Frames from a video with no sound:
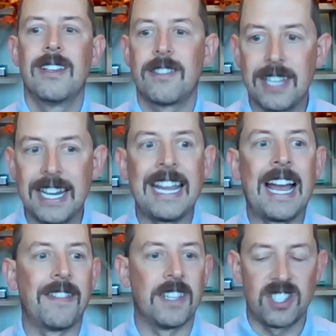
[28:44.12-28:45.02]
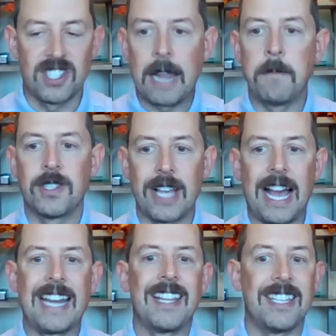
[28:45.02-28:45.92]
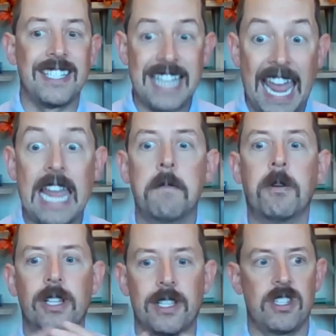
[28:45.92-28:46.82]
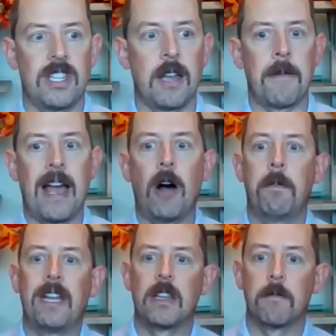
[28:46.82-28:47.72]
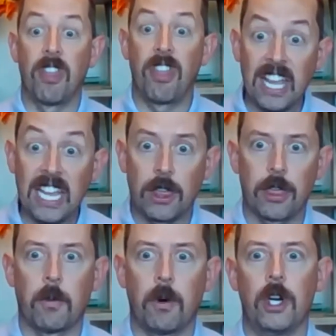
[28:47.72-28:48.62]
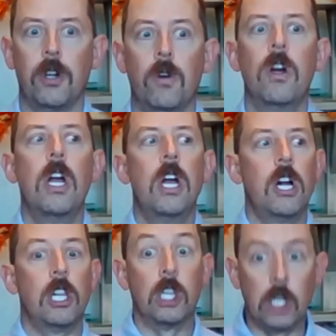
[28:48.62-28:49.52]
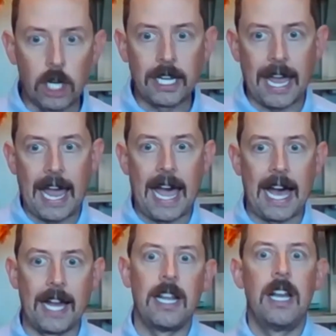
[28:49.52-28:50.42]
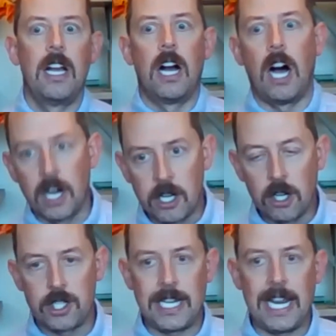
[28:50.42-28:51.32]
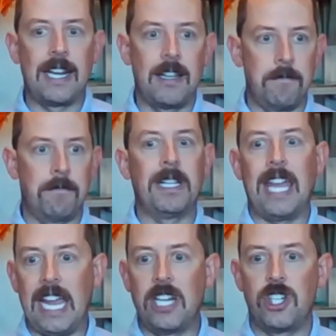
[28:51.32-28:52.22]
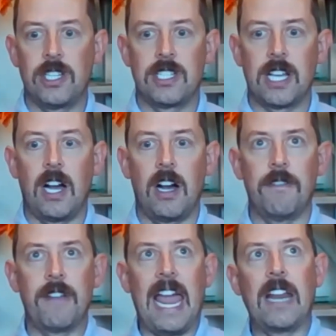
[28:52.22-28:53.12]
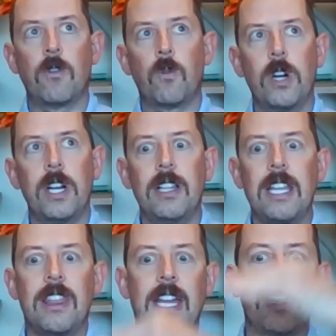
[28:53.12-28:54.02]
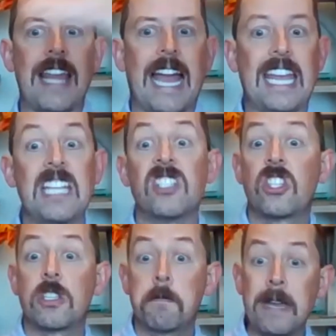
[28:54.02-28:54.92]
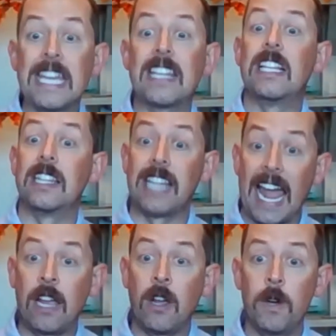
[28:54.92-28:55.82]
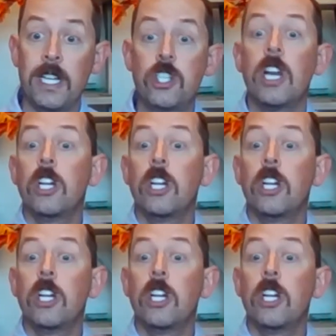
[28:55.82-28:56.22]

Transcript: sitting on the same side of the table as them, helping them think through, look at, understand implications of, and really then that can speak the language